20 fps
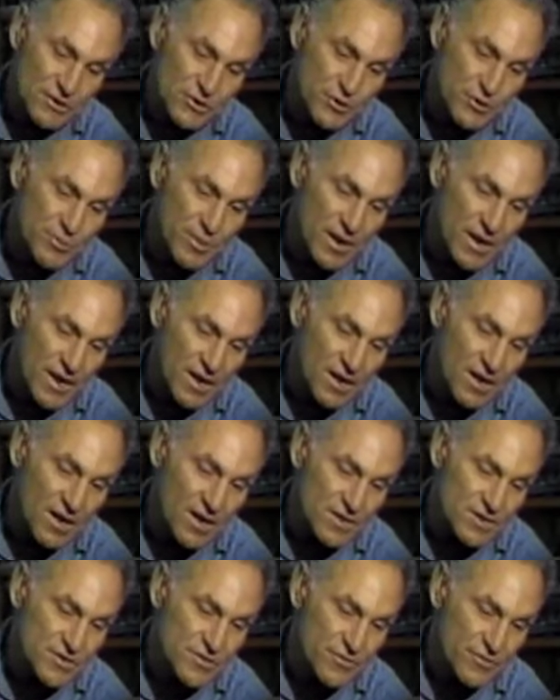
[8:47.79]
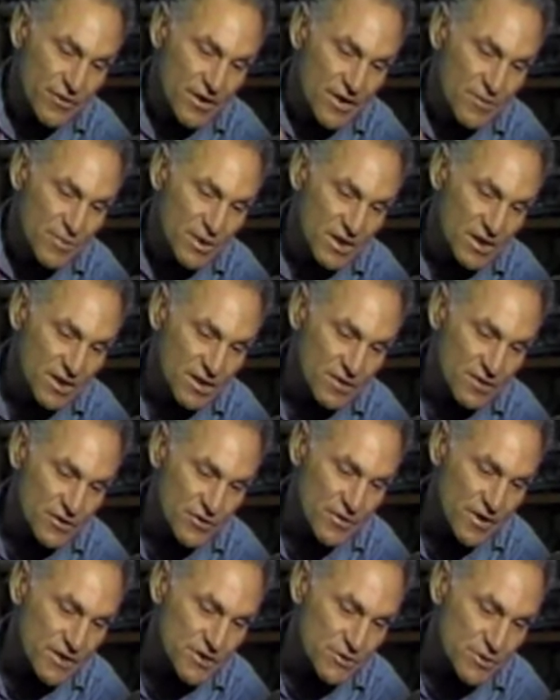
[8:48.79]
two pylons framing the
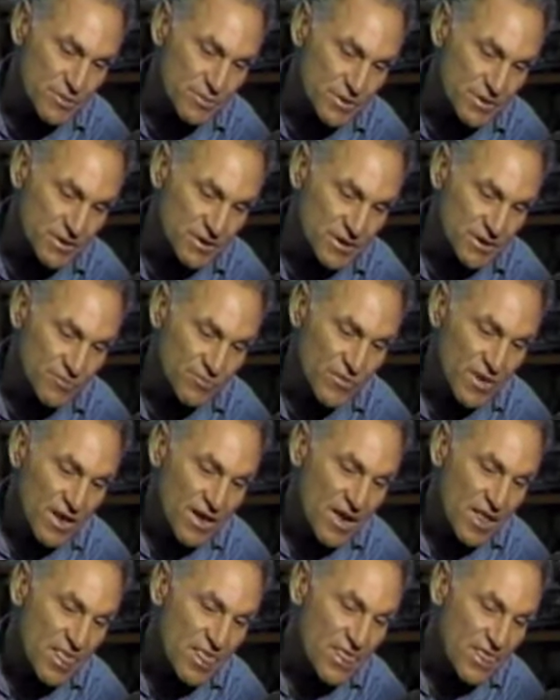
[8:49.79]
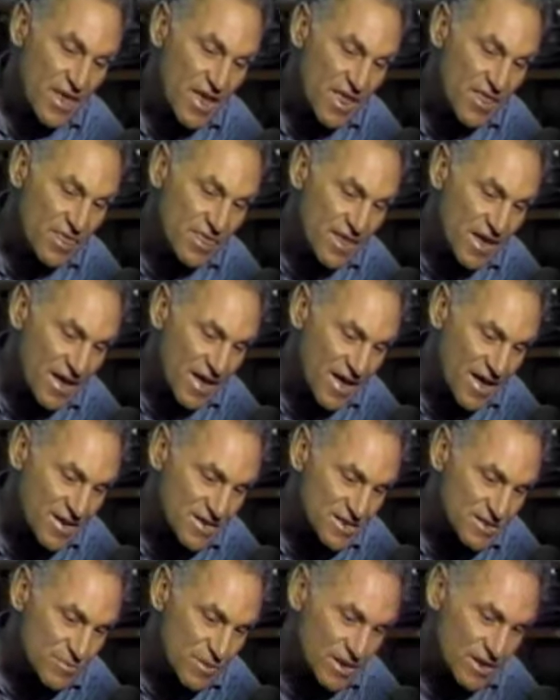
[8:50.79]
Treasury building. And then they
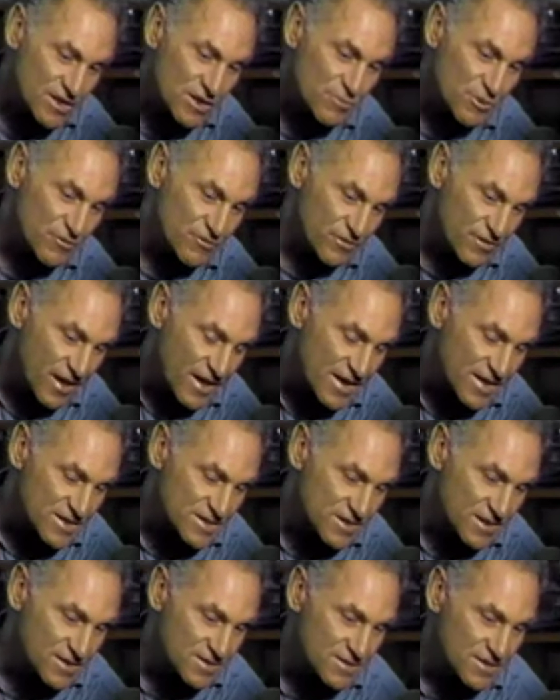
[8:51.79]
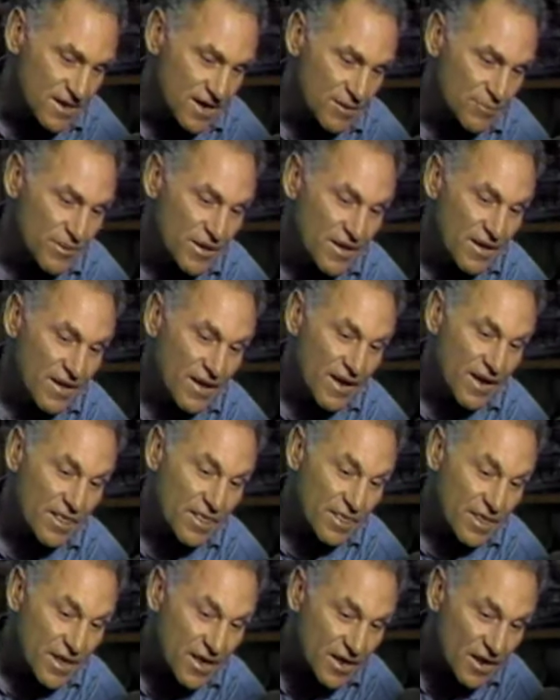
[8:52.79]
asked me to put flags on top.
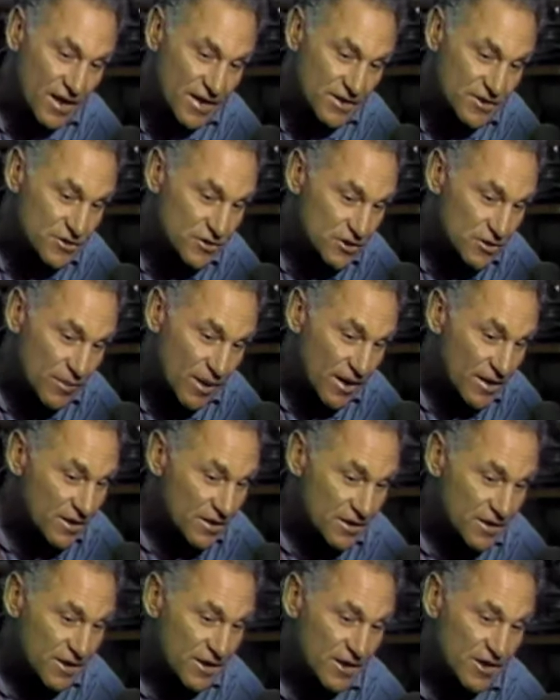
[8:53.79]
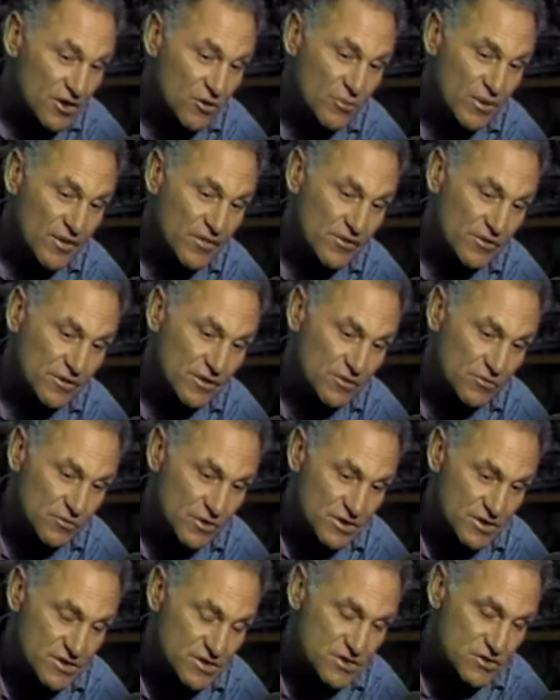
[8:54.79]
And then I told them I didn't care whether it
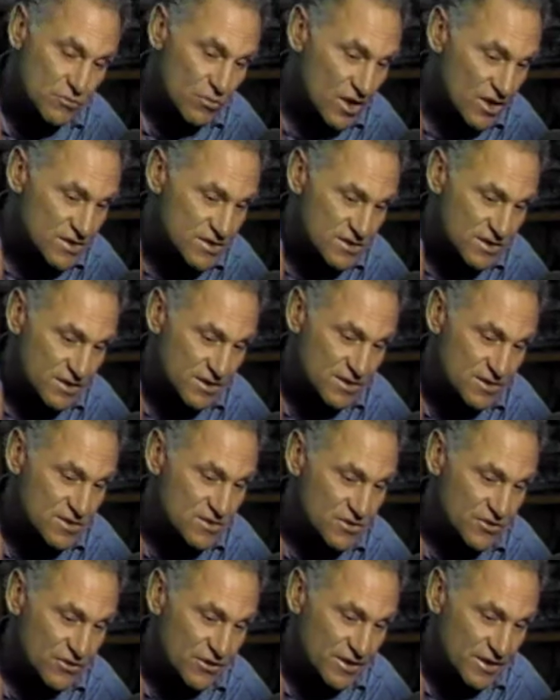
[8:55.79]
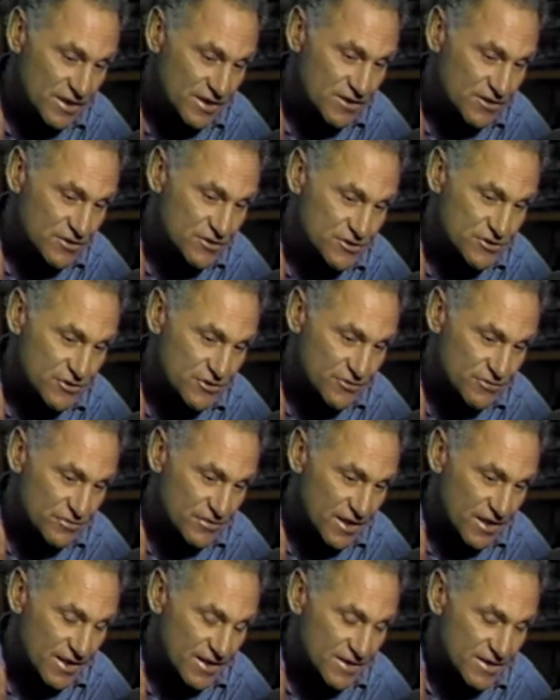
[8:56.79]
was swastikas or eagles or
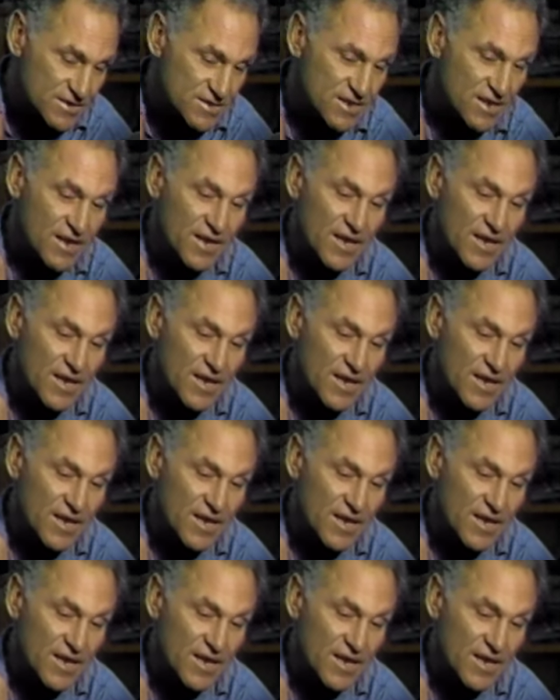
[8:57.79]
flags.